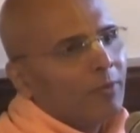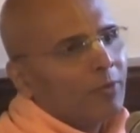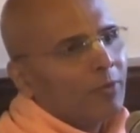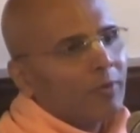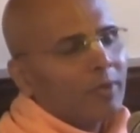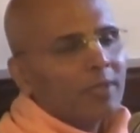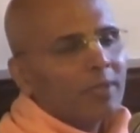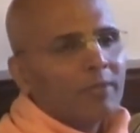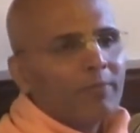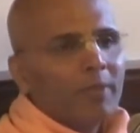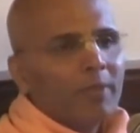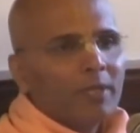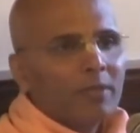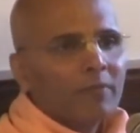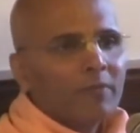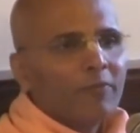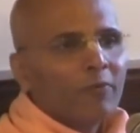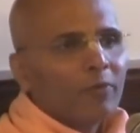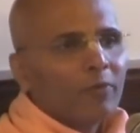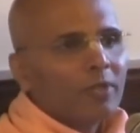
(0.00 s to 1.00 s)
So it is
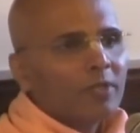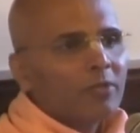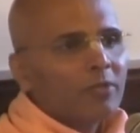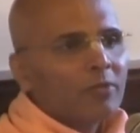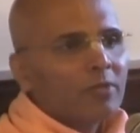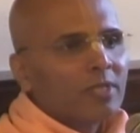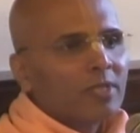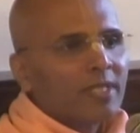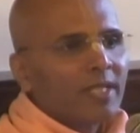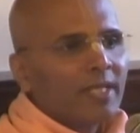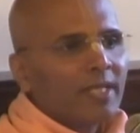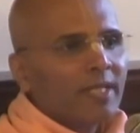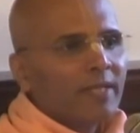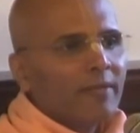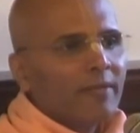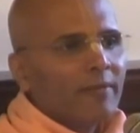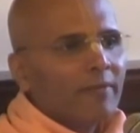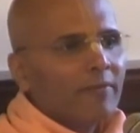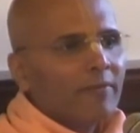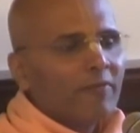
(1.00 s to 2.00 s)
better for us to
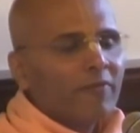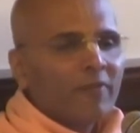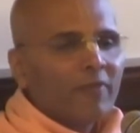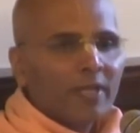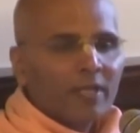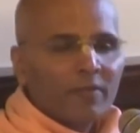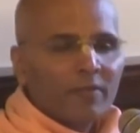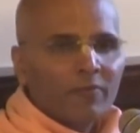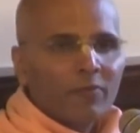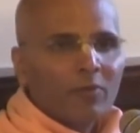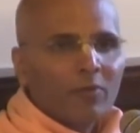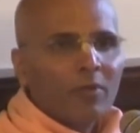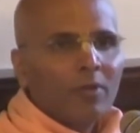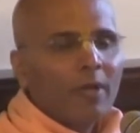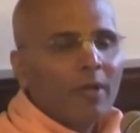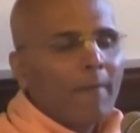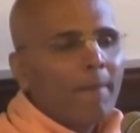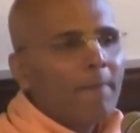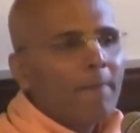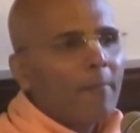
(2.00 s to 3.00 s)
stay
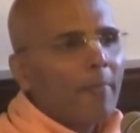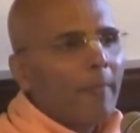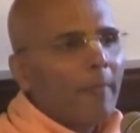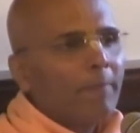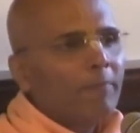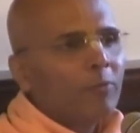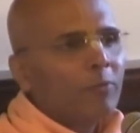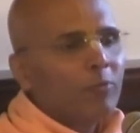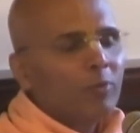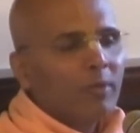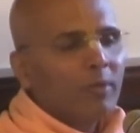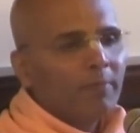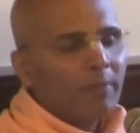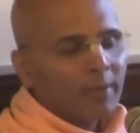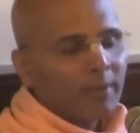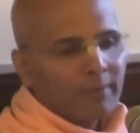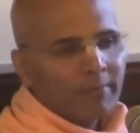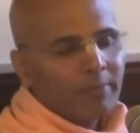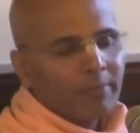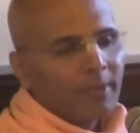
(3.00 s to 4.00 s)
faithful to the
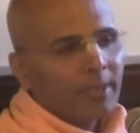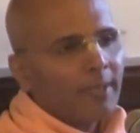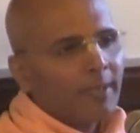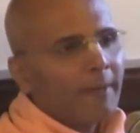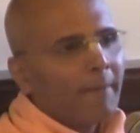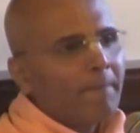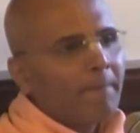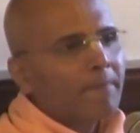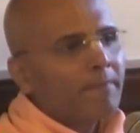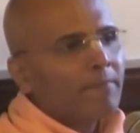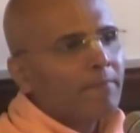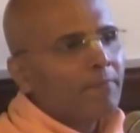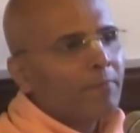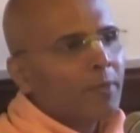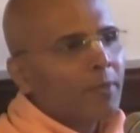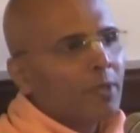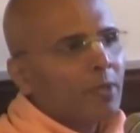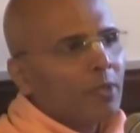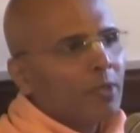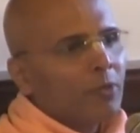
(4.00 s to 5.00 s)
parampara,
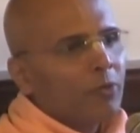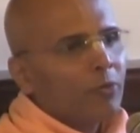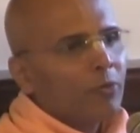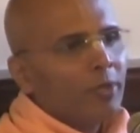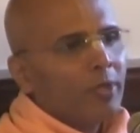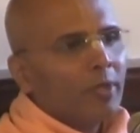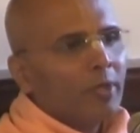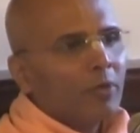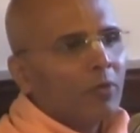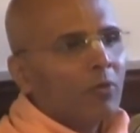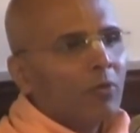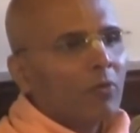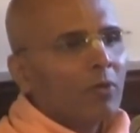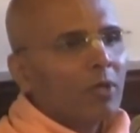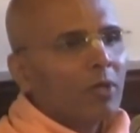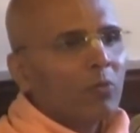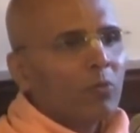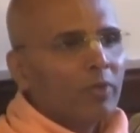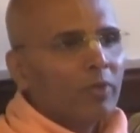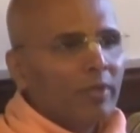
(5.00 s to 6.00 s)
to hear
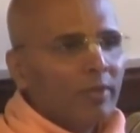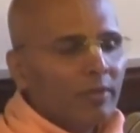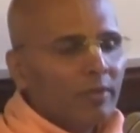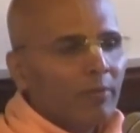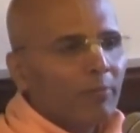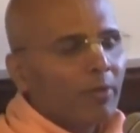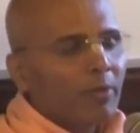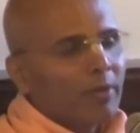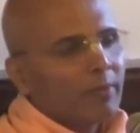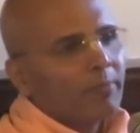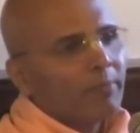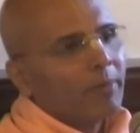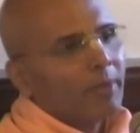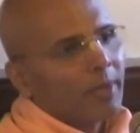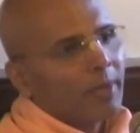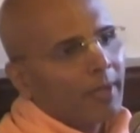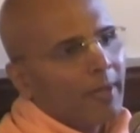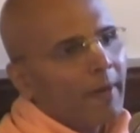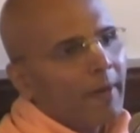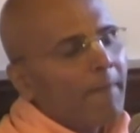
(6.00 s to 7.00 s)
only within the
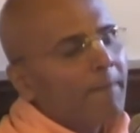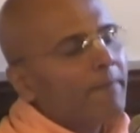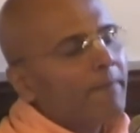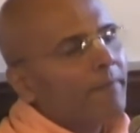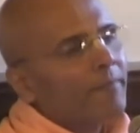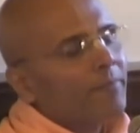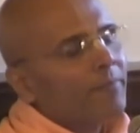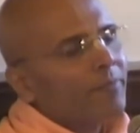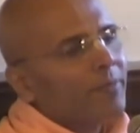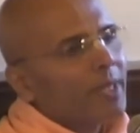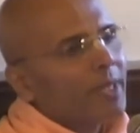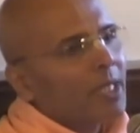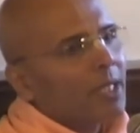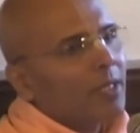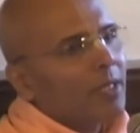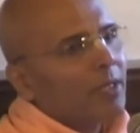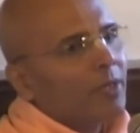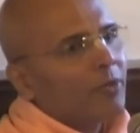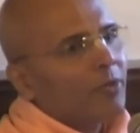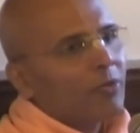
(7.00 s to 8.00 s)
parampara,
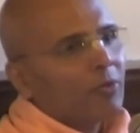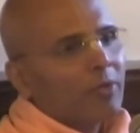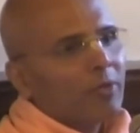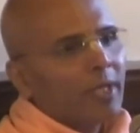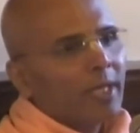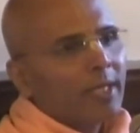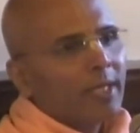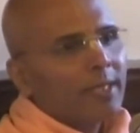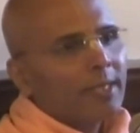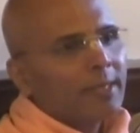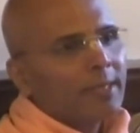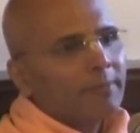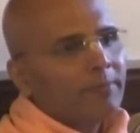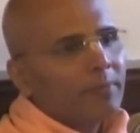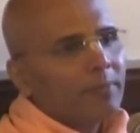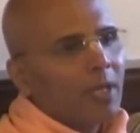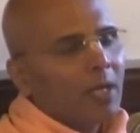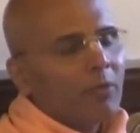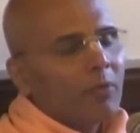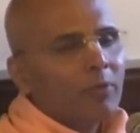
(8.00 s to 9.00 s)
so that
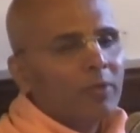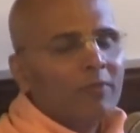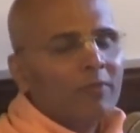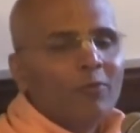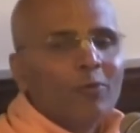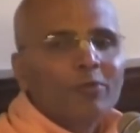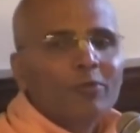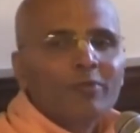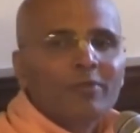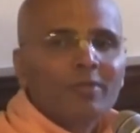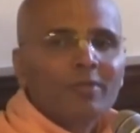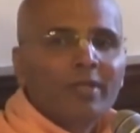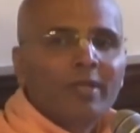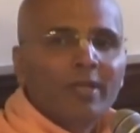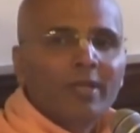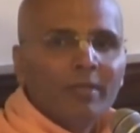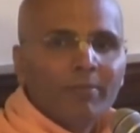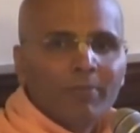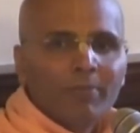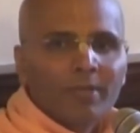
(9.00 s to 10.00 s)
our devotional
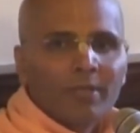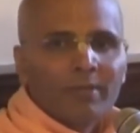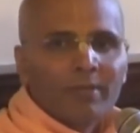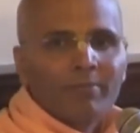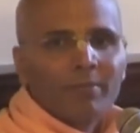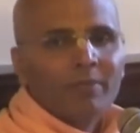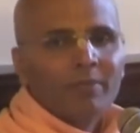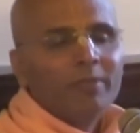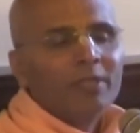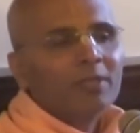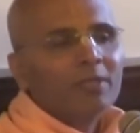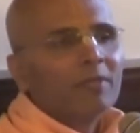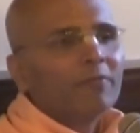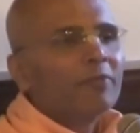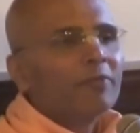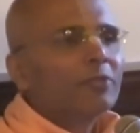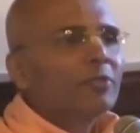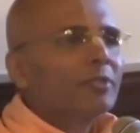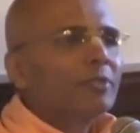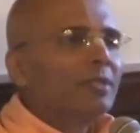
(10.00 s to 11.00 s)
kripa may be
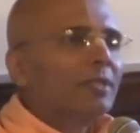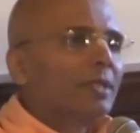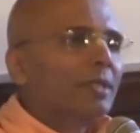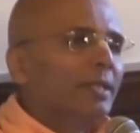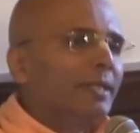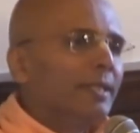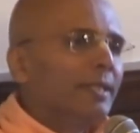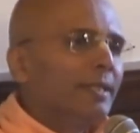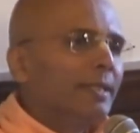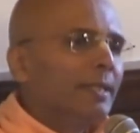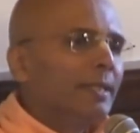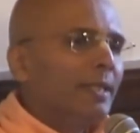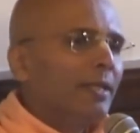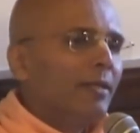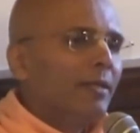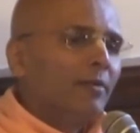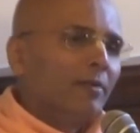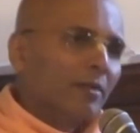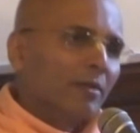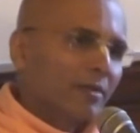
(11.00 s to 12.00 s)
sufficiently
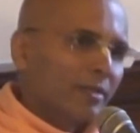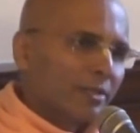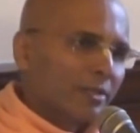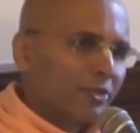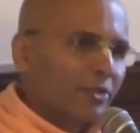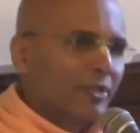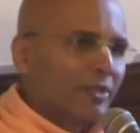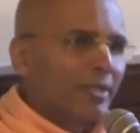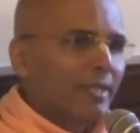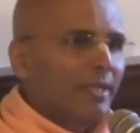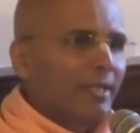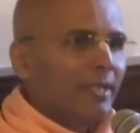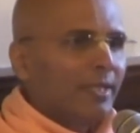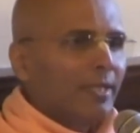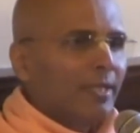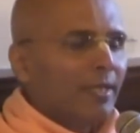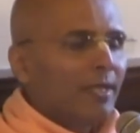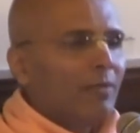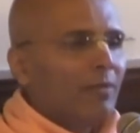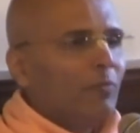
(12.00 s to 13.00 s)
nourished
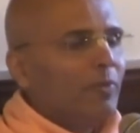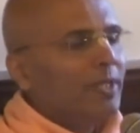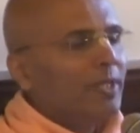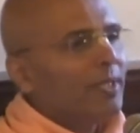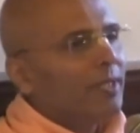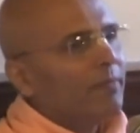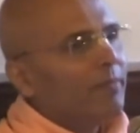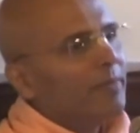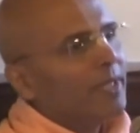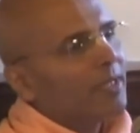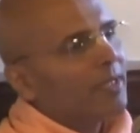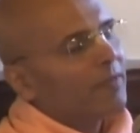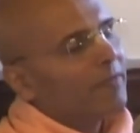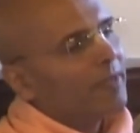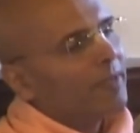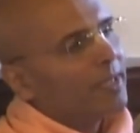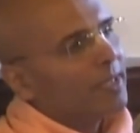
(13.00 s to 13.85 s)
and we can make